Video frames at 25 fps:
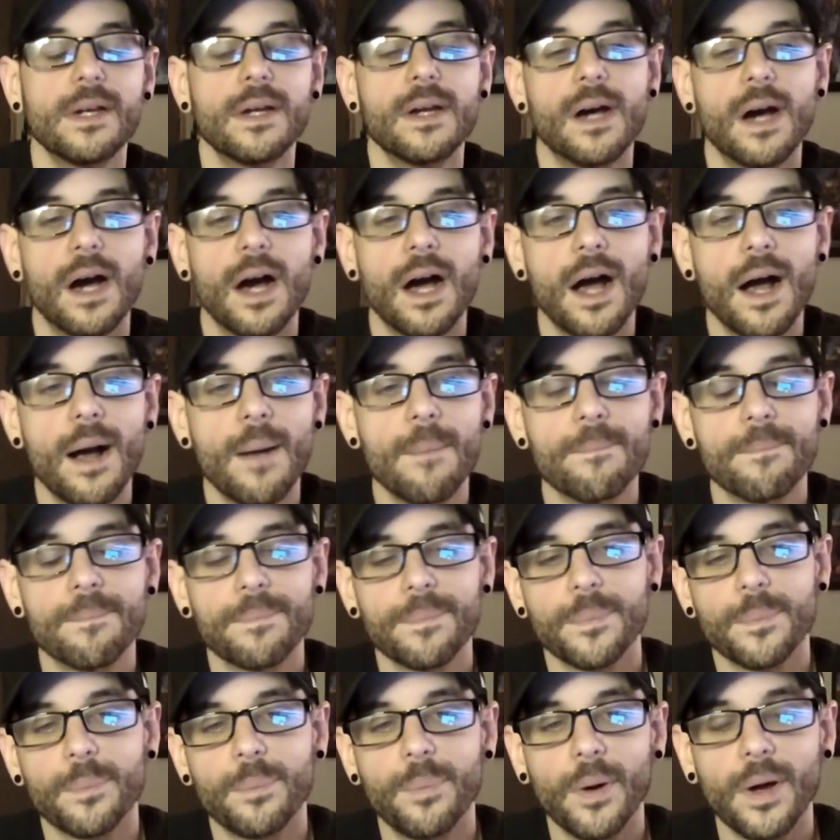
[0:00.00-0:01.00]
Um,
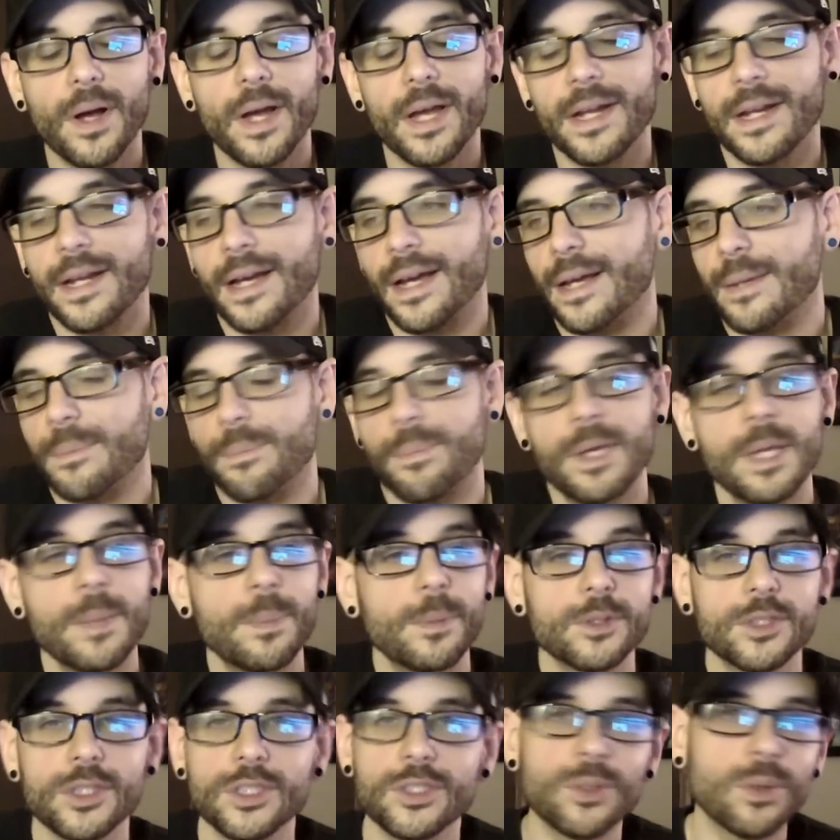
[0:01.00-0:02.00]
but
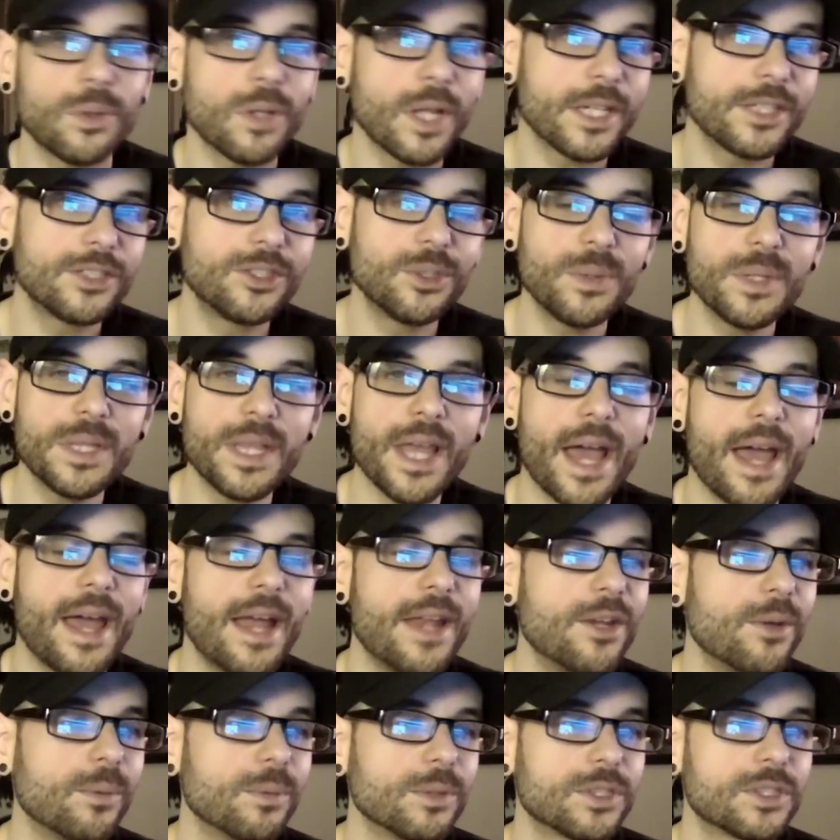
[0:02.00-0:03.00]
people just don't like doing that.
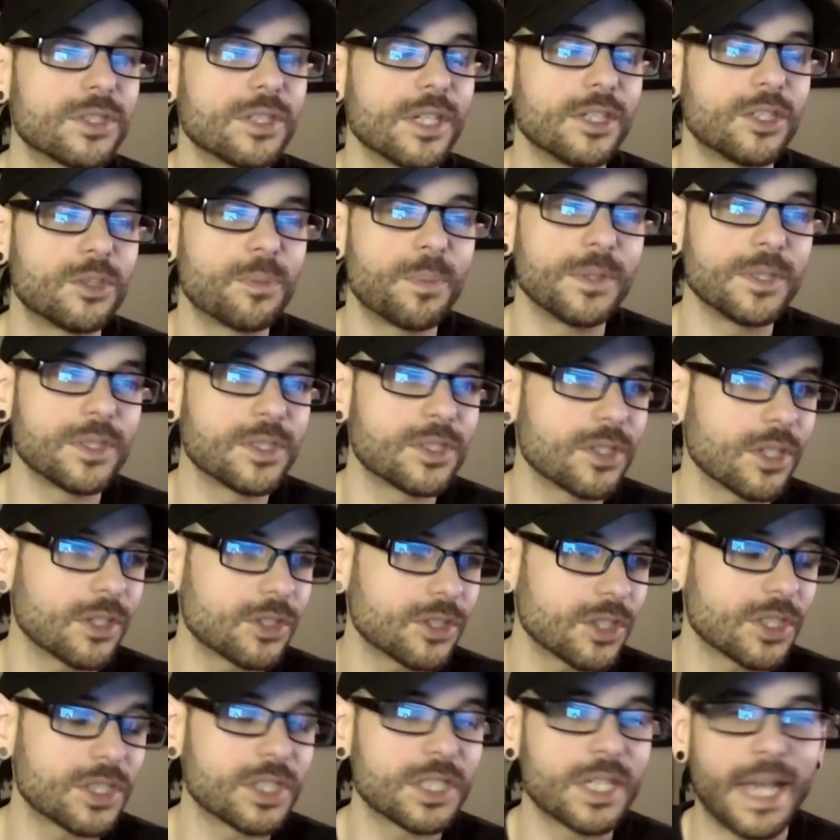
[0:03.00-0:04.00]
And it was, it's been
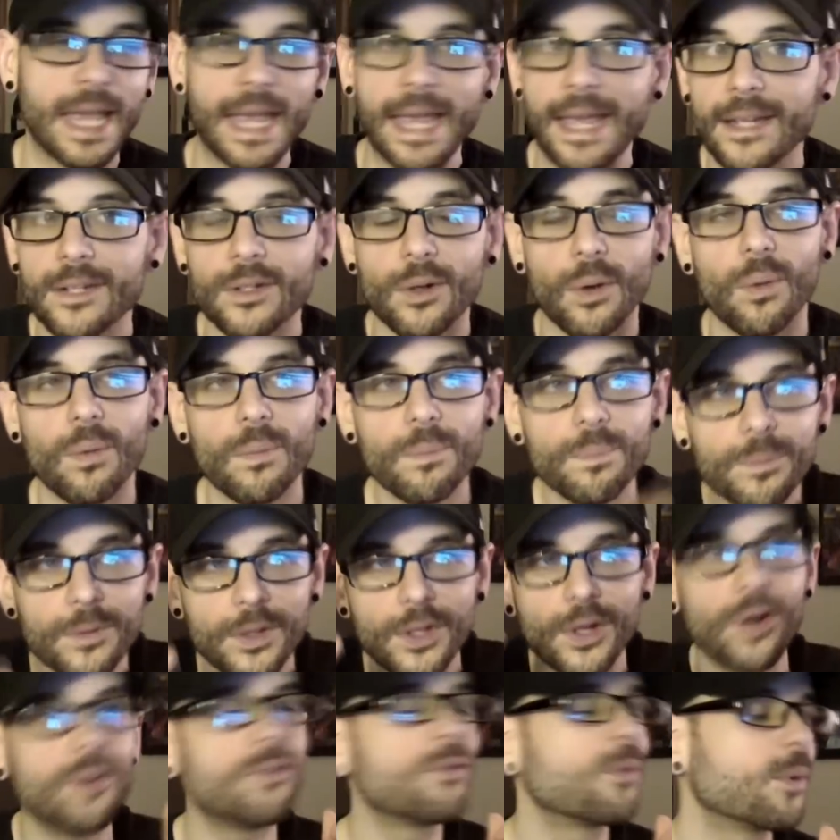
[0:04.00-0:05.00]
such a scandal, you
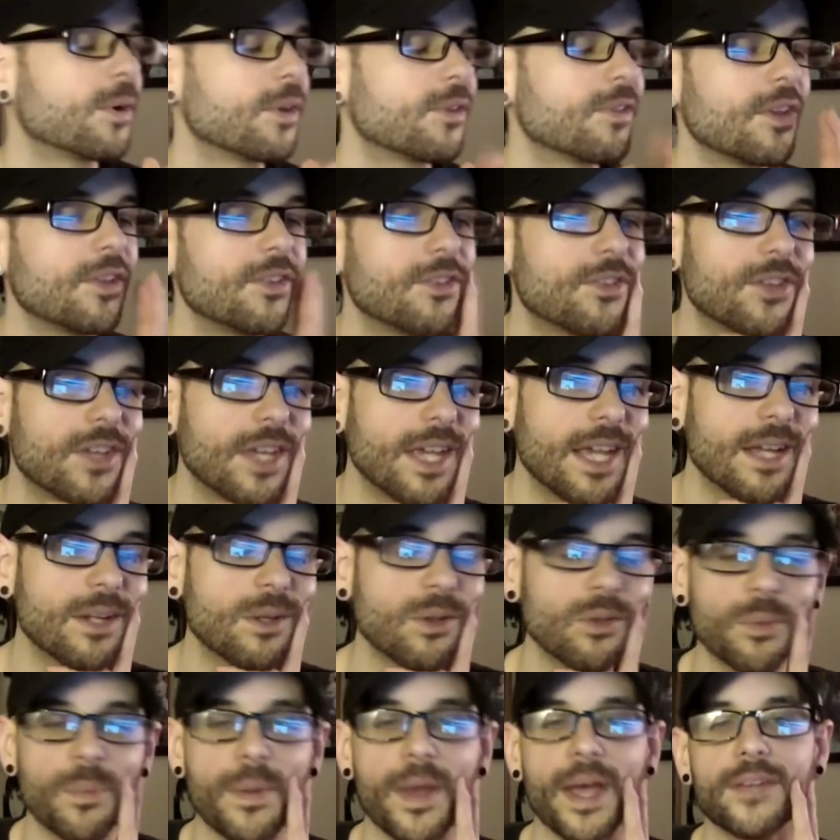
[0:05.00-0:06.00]
know, if I want to say
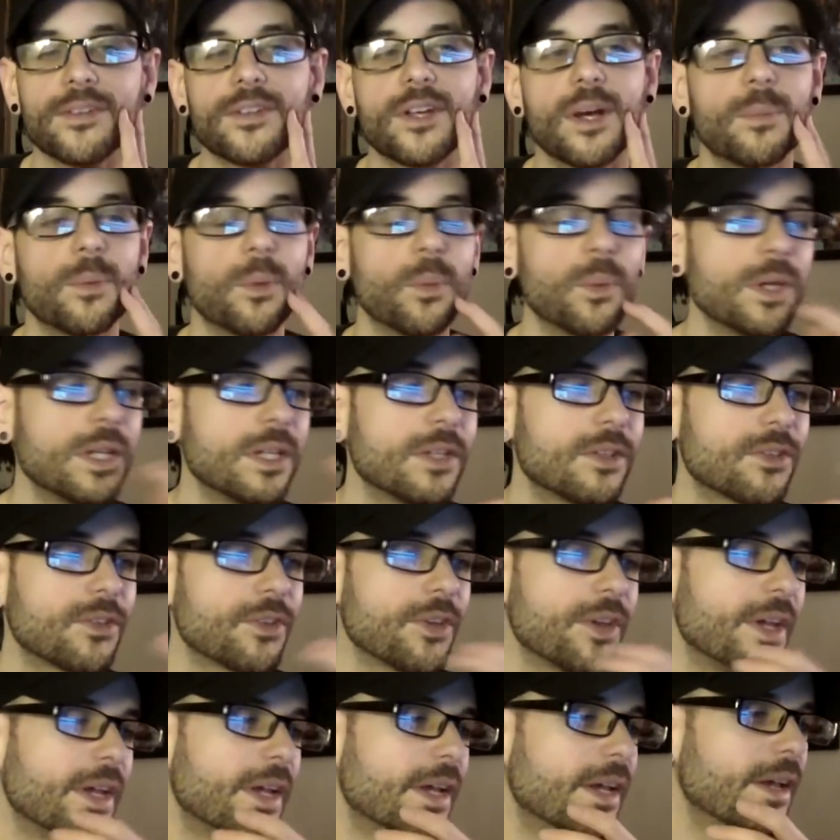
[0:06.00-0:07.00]
scandal, the past couple weeks.
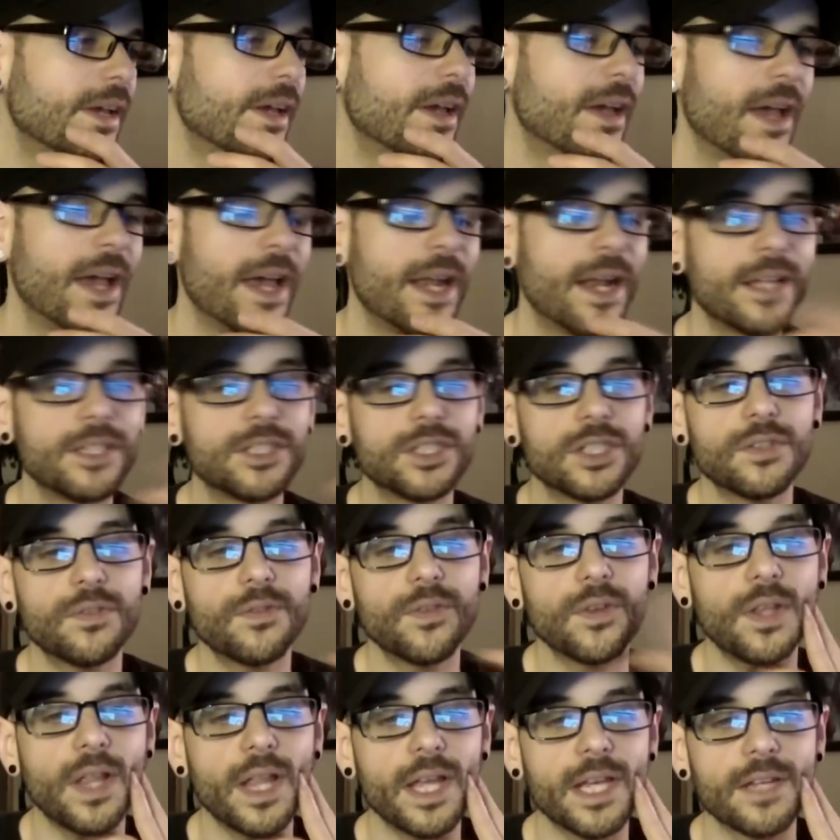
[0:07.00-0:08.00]
And I just
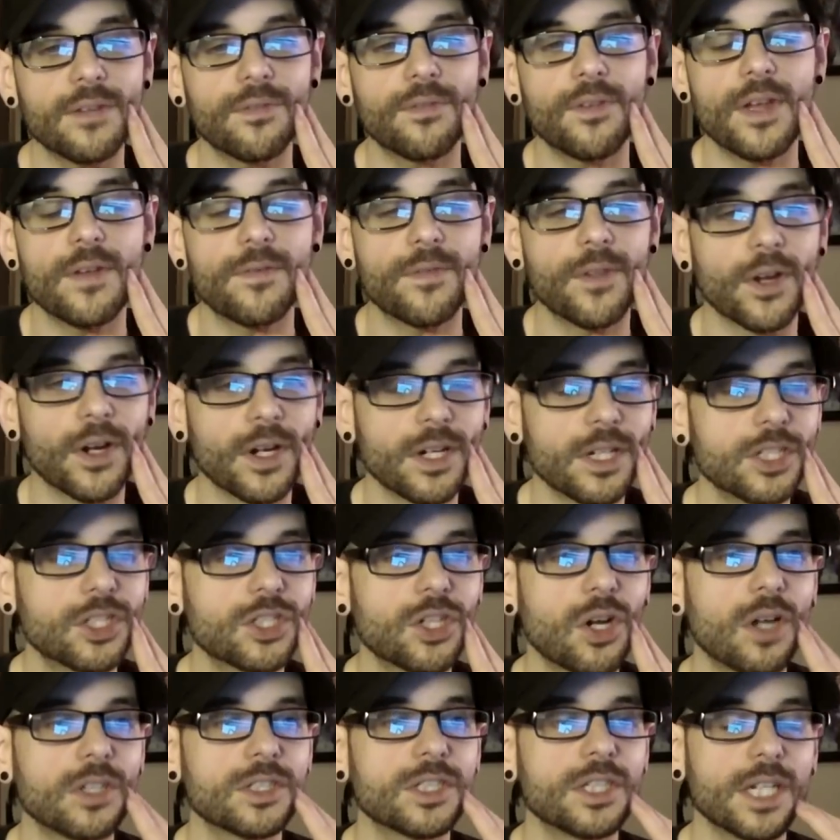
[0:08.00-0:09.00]
feel like if, if they're going to
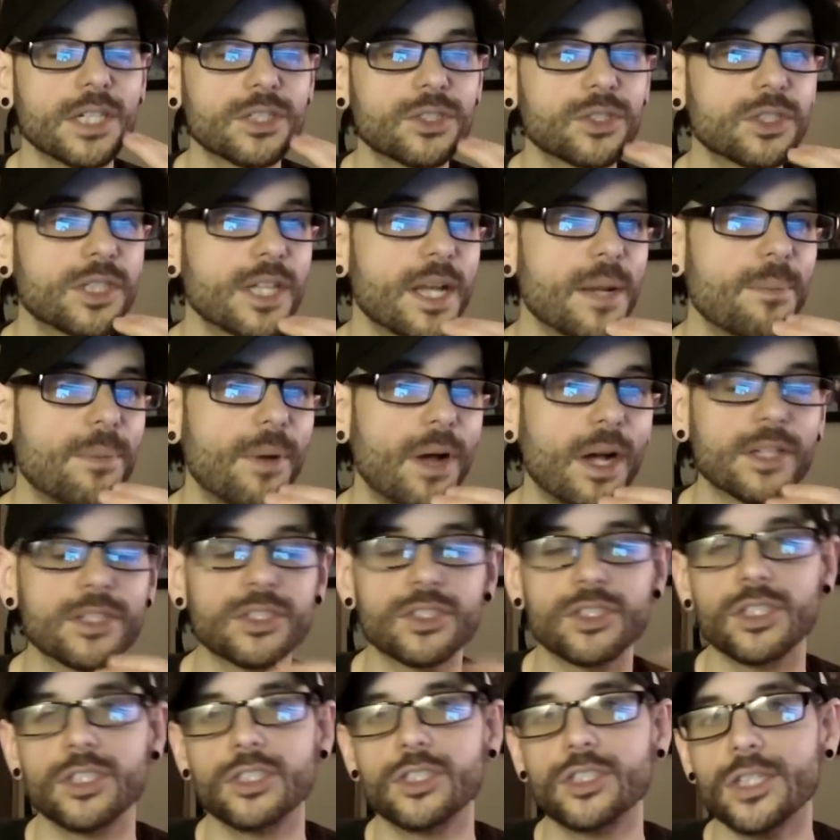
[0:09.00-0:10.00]
charge an extra ten
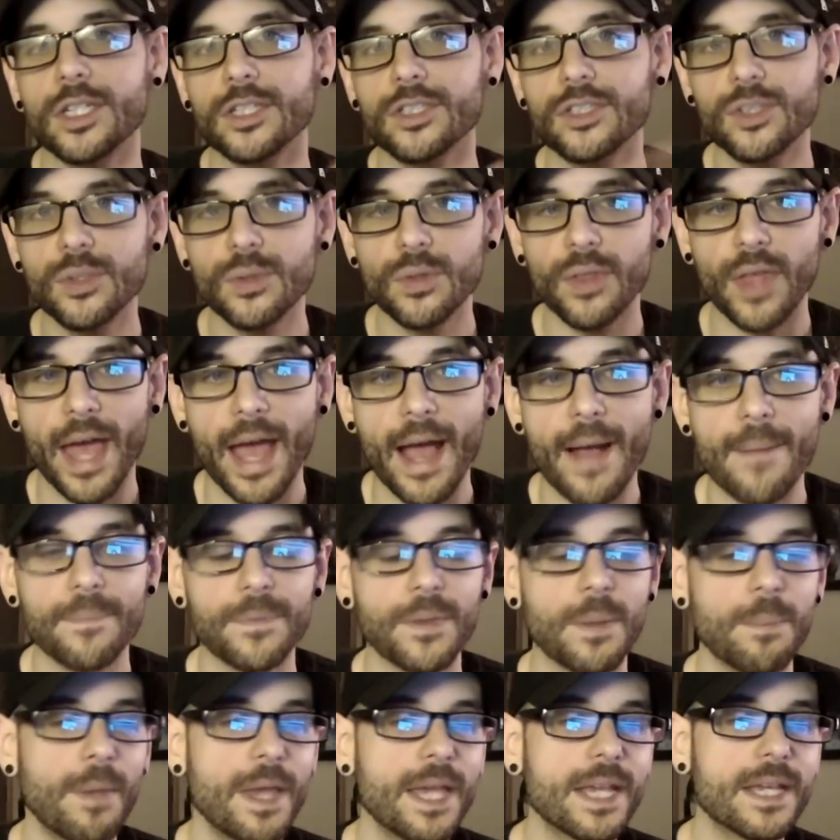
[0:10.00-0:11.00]
bucks, just do that.
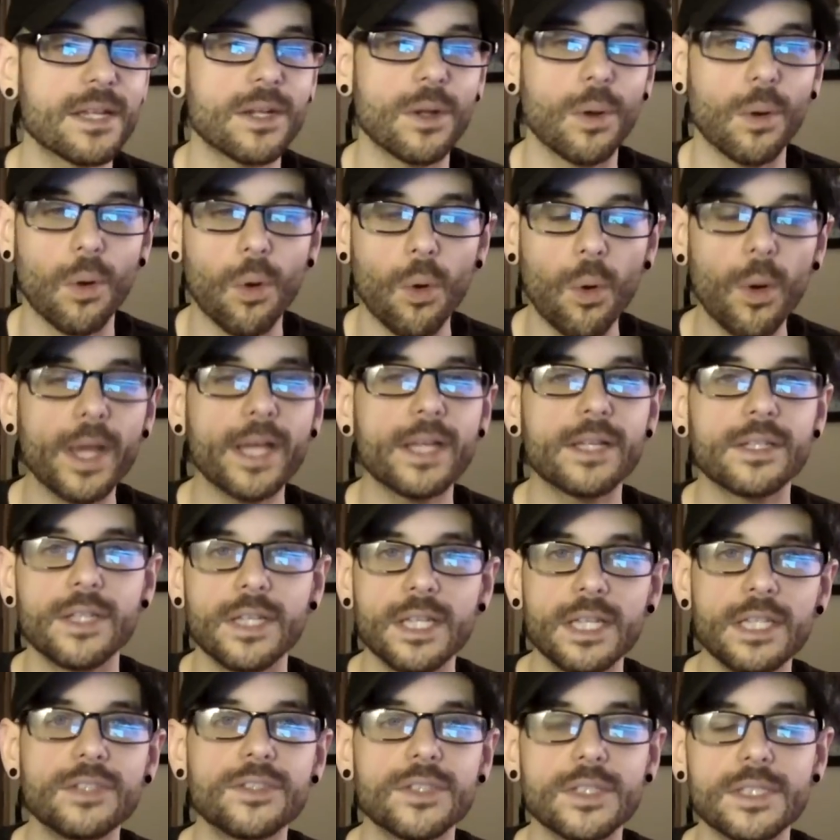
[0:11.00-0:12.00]
Make it a quick,
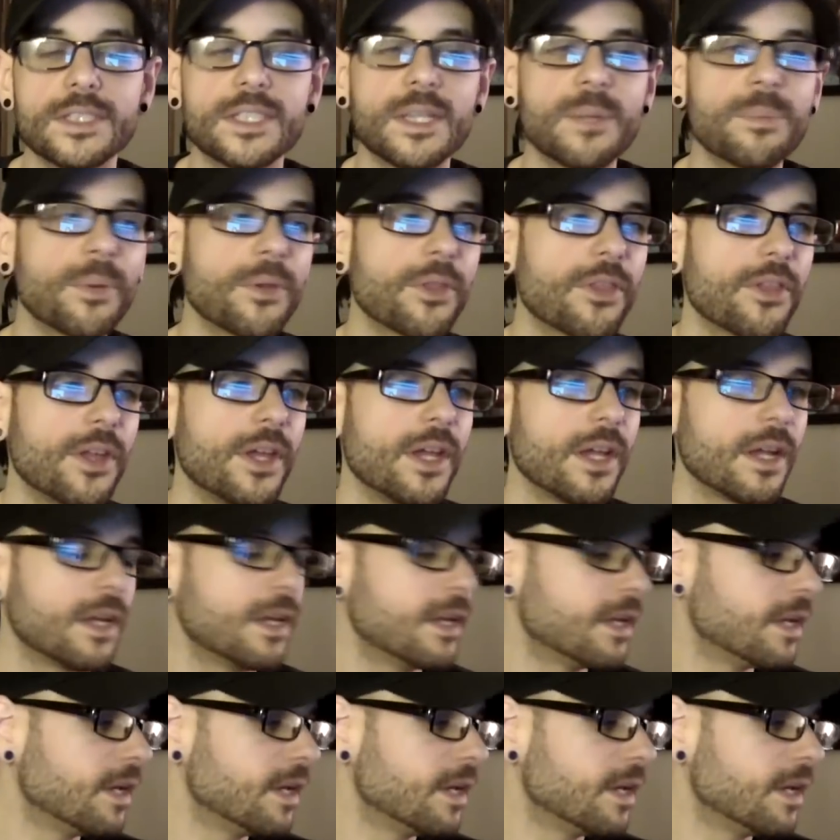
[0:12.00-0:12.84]
easy, simple thing.